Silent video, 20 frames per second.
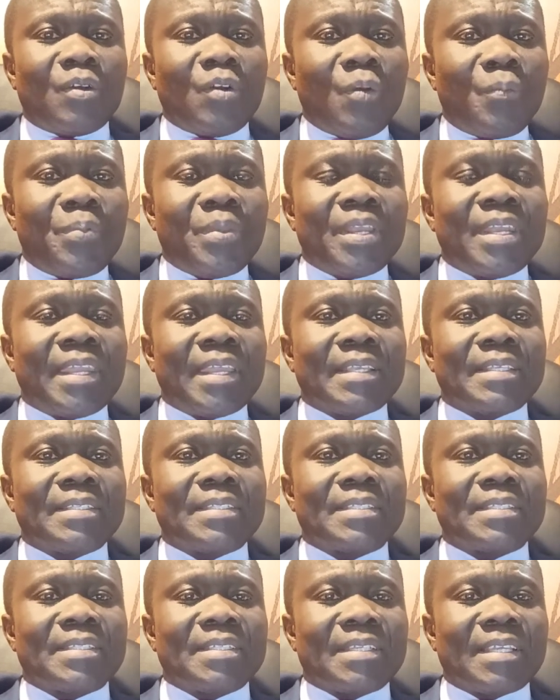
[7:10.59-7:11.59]

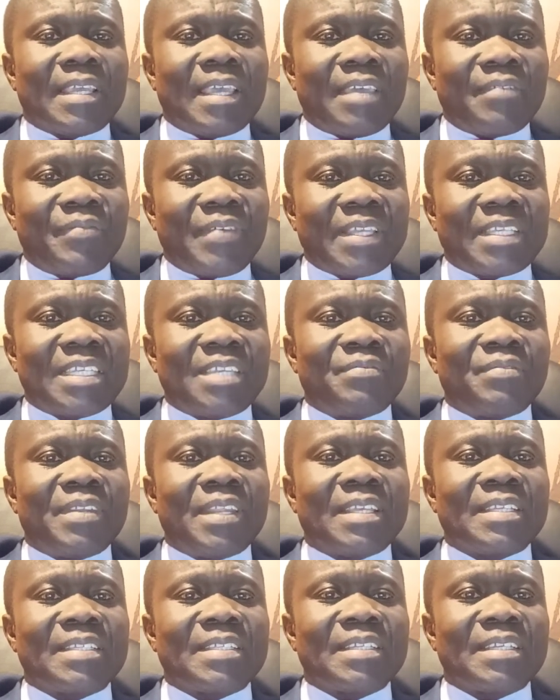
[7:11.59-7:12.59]
openness,
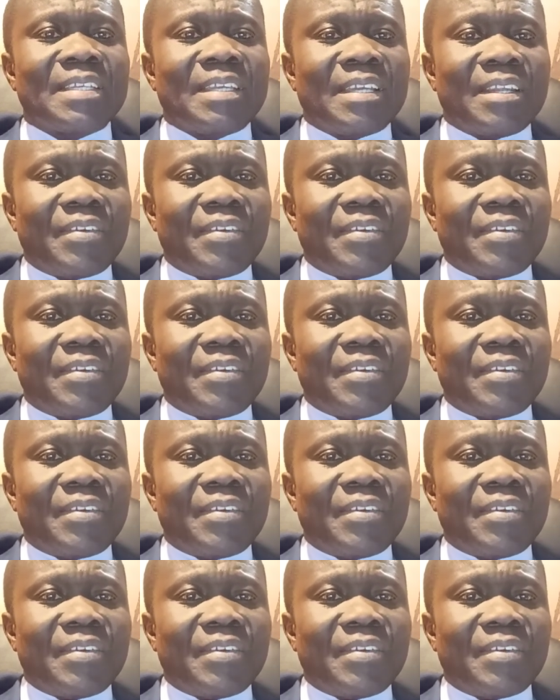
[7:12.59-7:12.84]
effectiveness,